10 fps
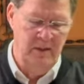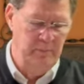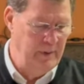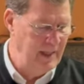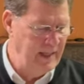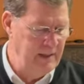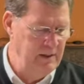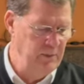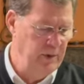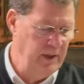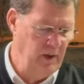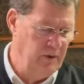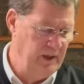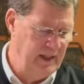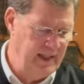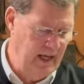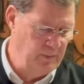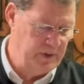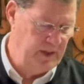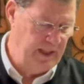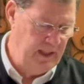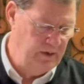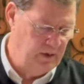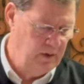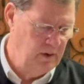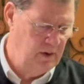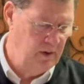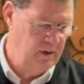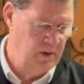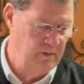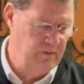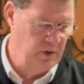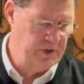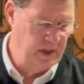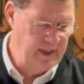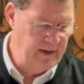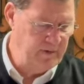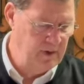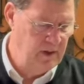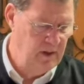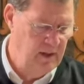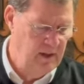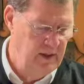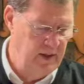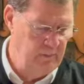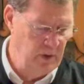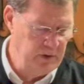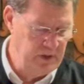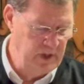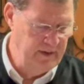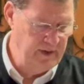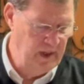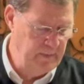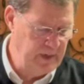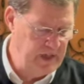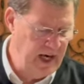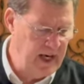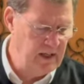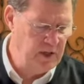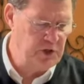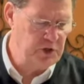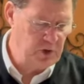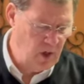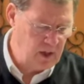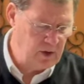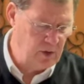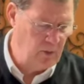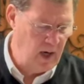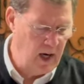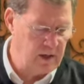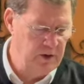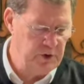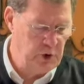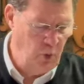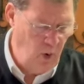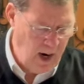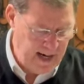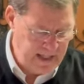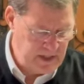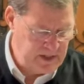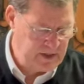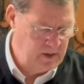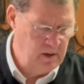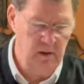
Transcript: But I really don't think that was it either. Verse 11, then Moses lifted up his hand and struck the rock twice.